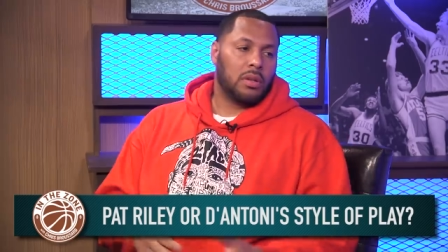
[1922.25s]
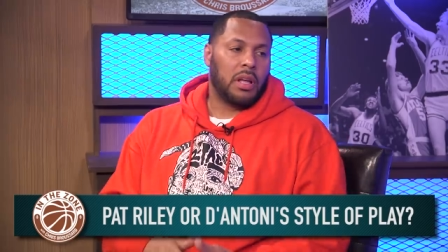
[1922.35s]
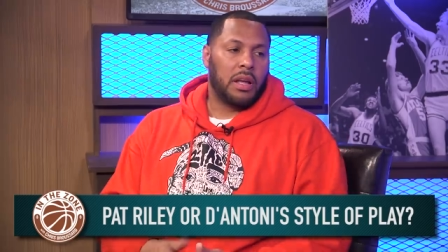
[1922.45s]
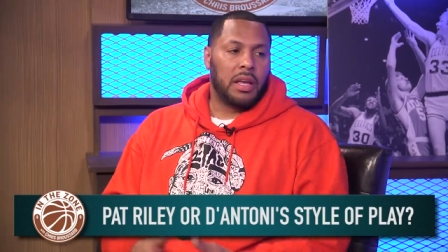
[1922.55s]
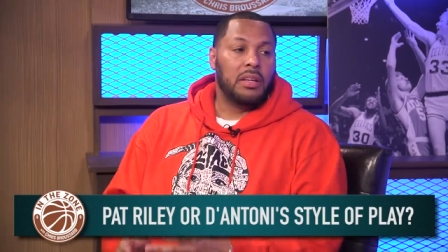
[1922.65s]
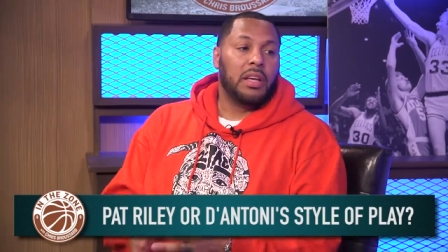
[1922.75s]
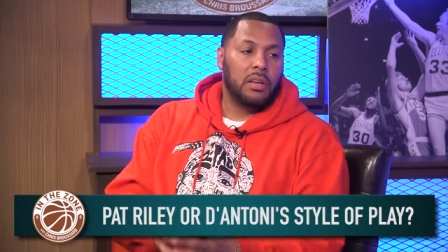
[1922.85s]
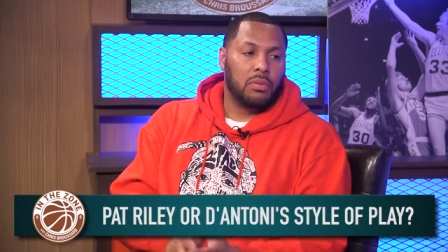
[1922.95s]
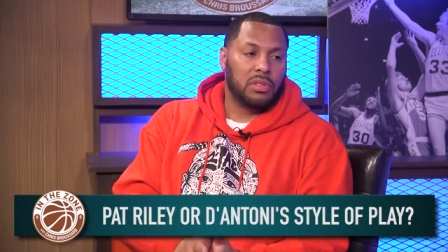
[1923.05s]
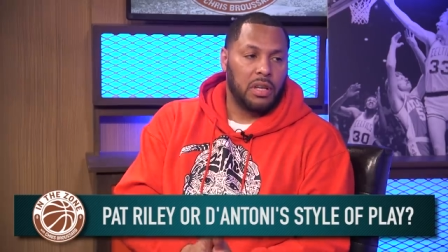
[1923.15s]
that he
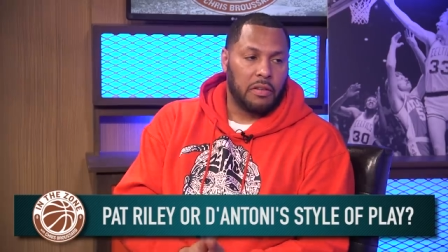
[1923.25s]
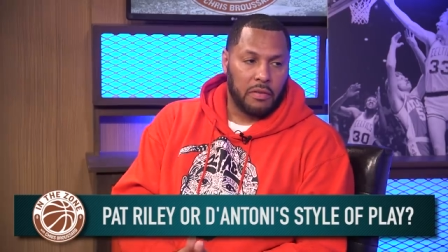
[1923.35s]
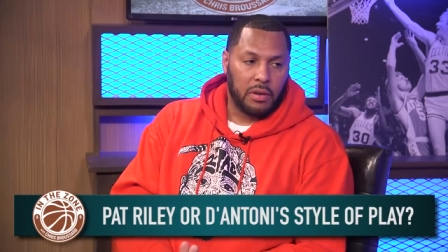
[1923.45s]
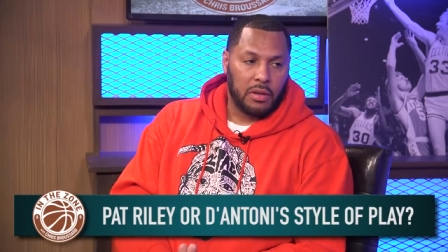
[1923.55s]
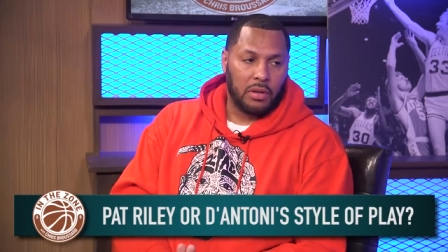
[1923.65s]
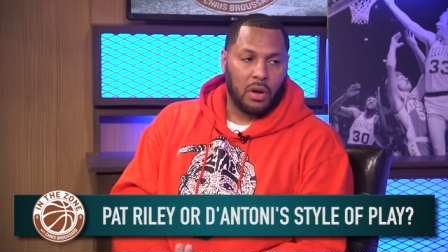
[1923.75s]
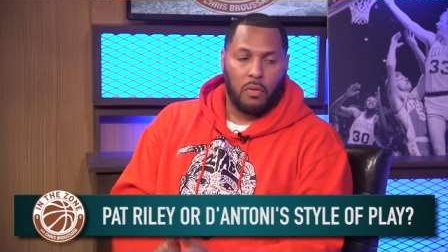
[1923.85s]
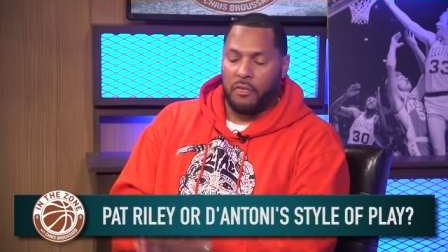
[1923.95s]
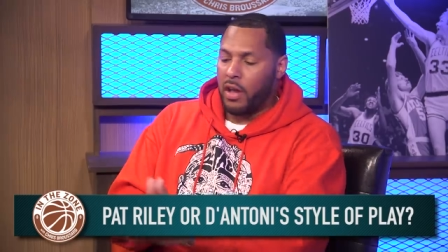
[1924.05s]
he was different. You know, okay.